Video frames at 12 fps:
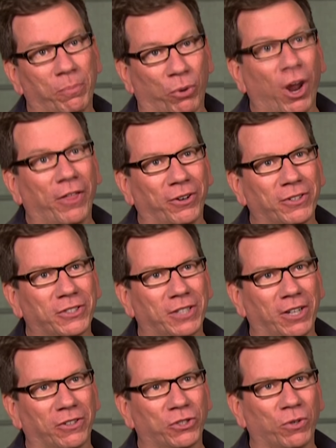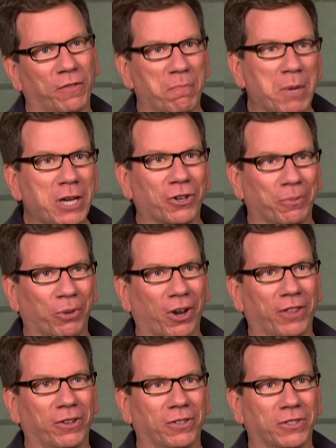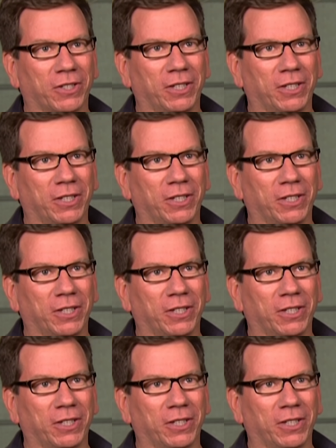brothers, their sort of meaner brothers,